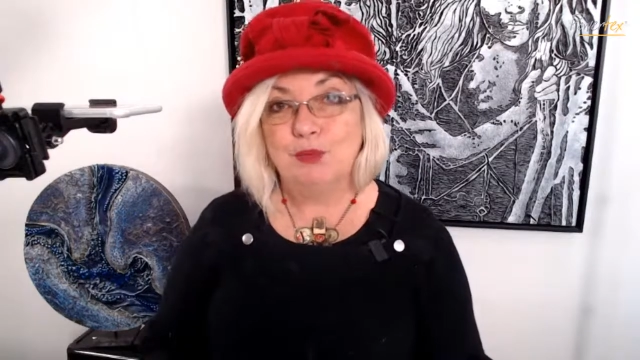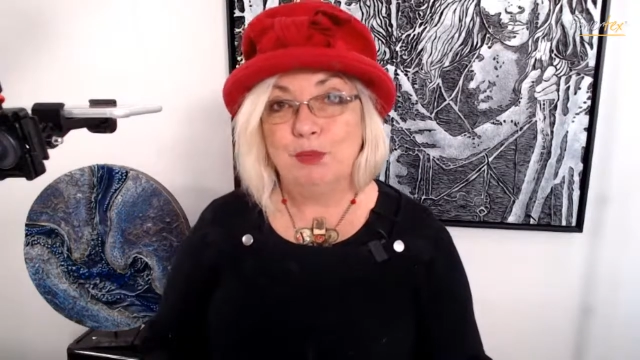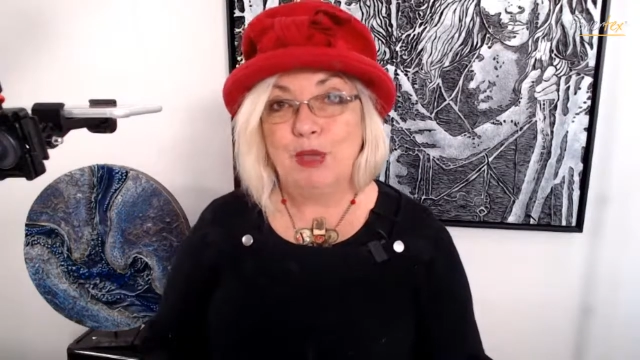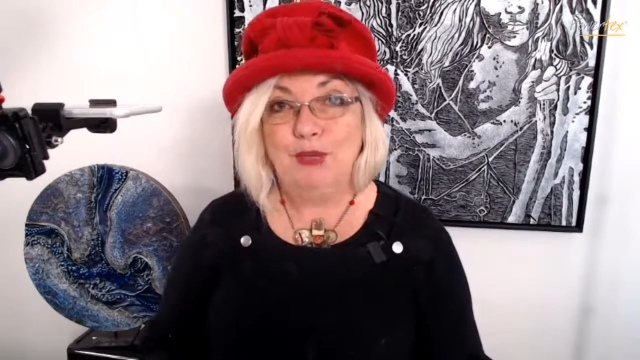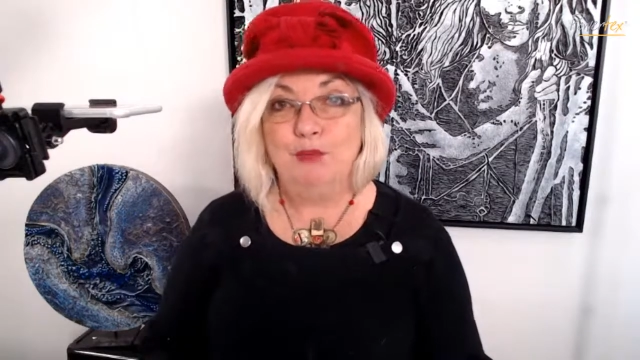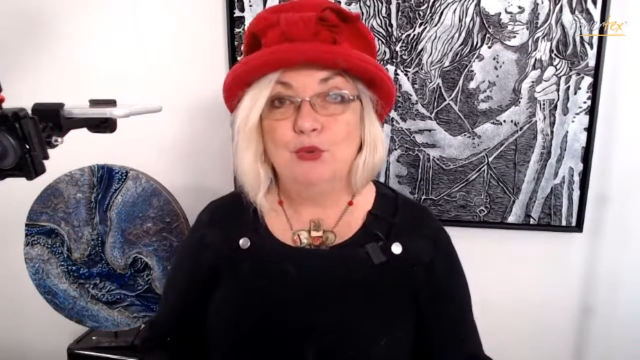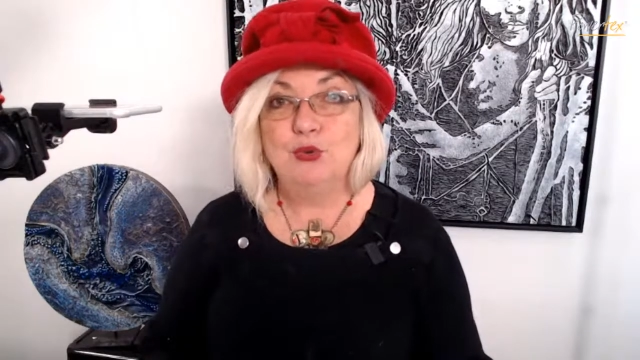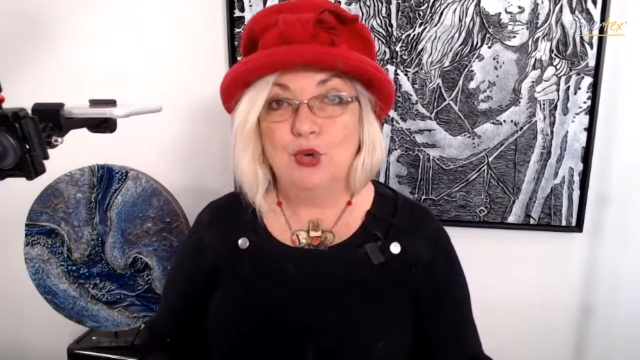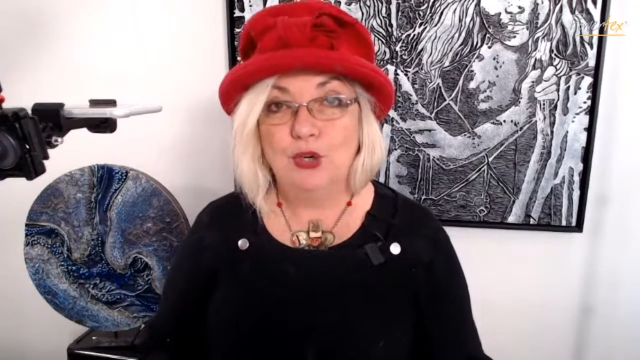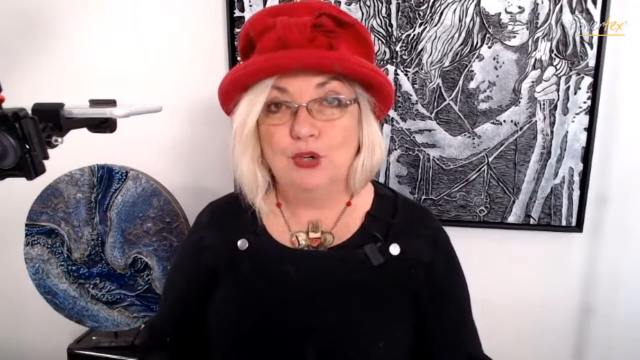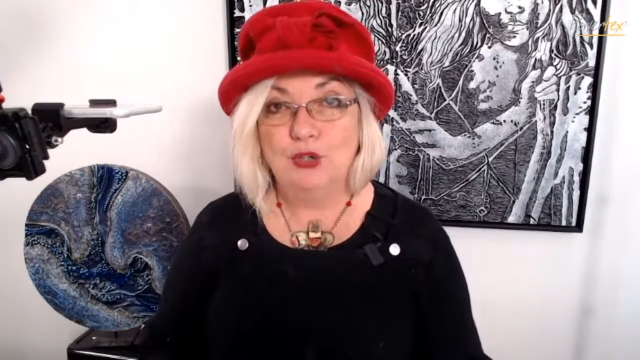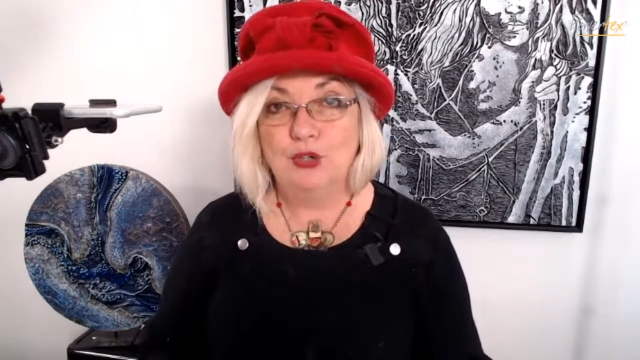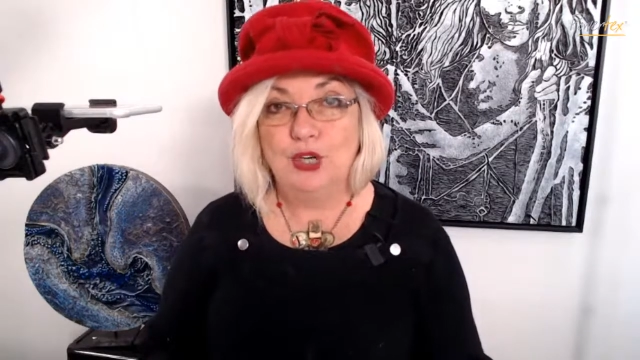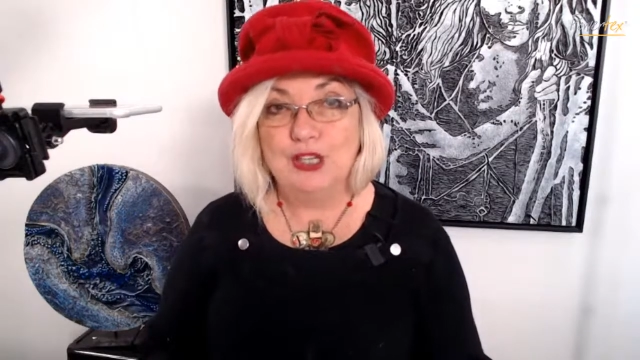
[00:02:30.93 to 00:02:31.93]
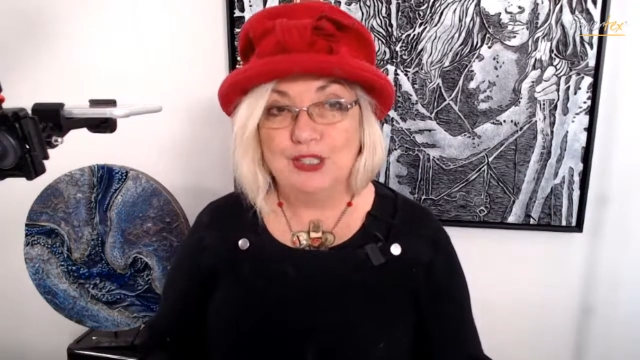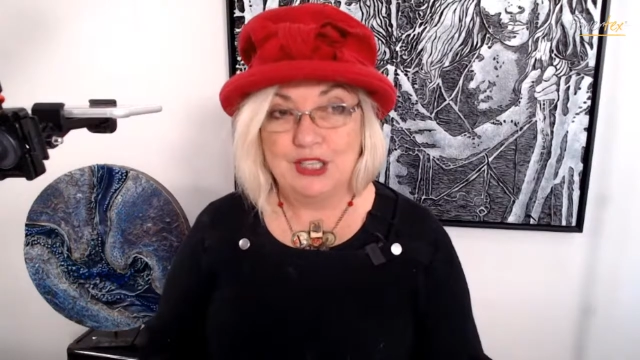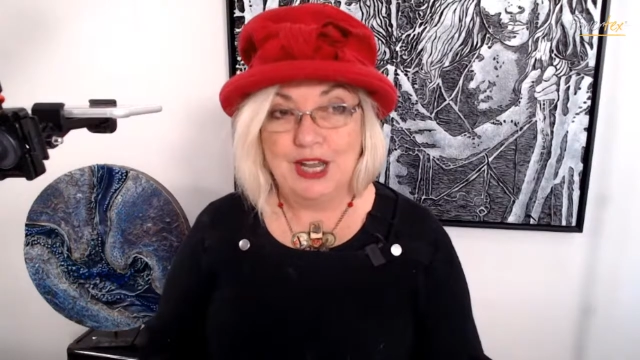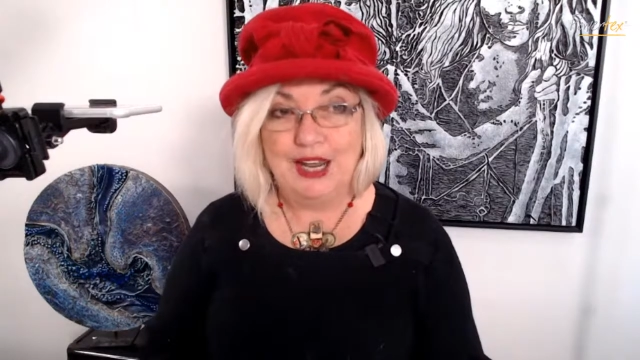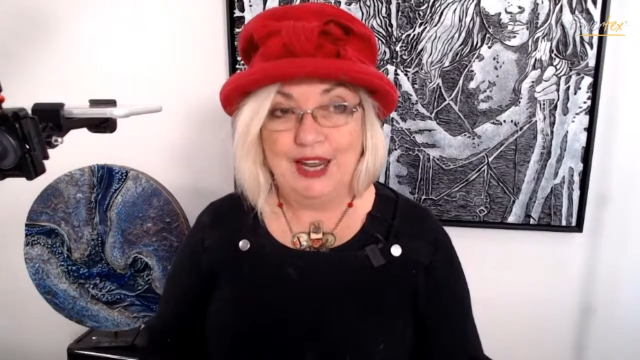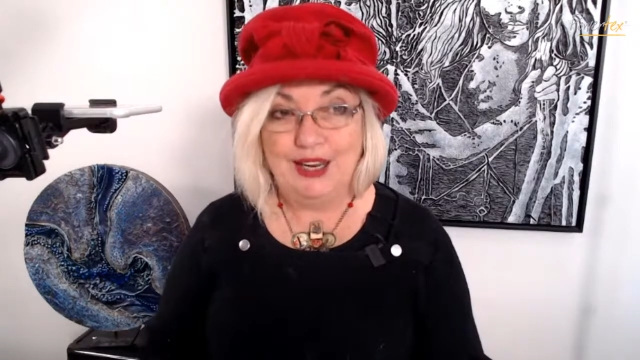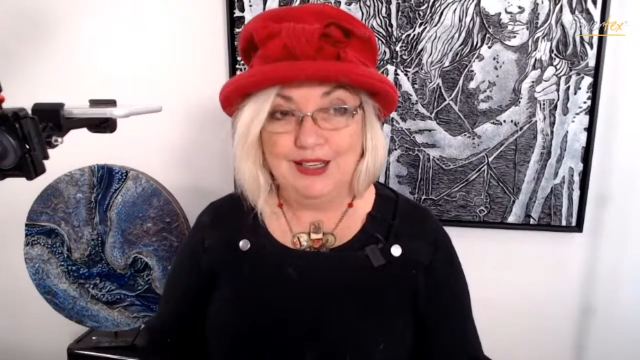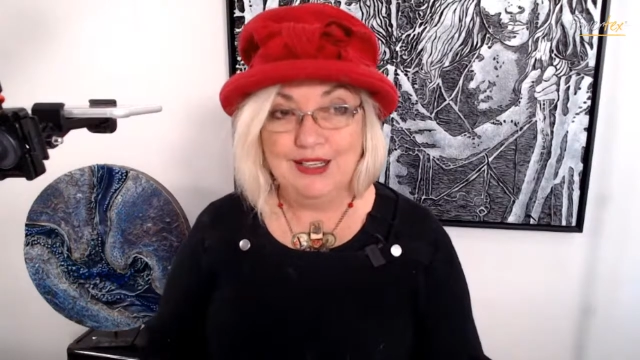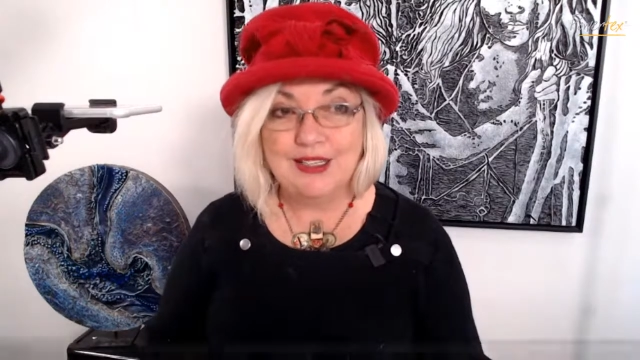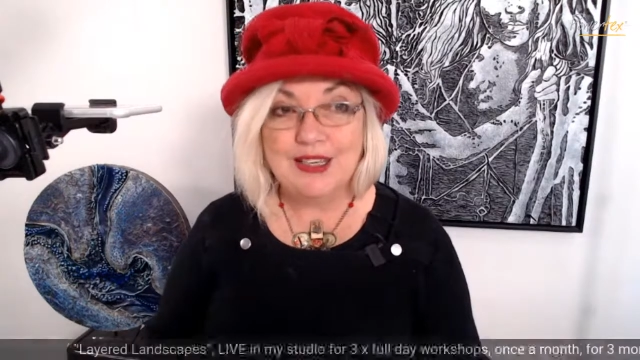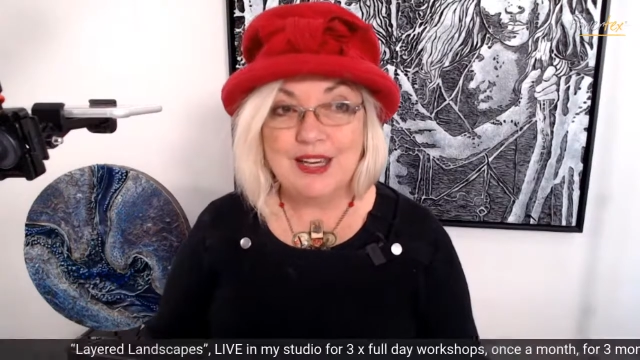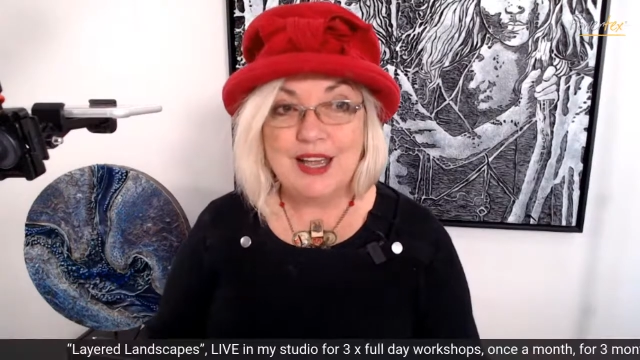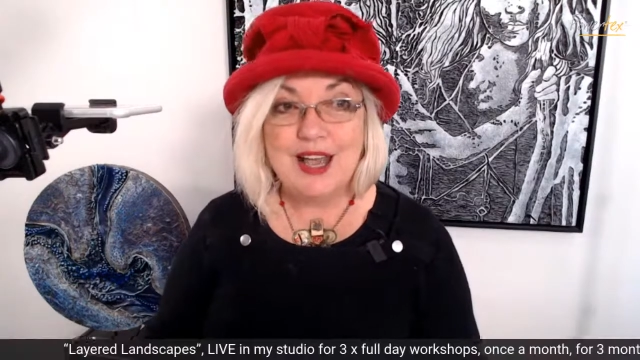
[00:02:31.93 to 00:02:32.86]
the people who attend,